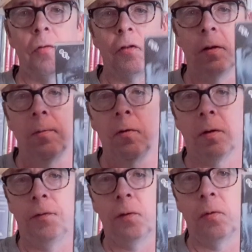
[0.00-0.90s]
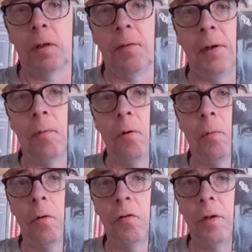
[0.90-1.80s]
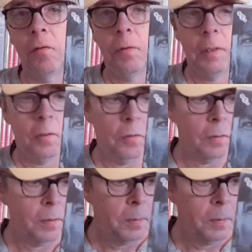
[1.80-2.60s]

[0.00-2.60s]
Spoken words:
So I'm looking forward to giving that one a watch. Sounds really good.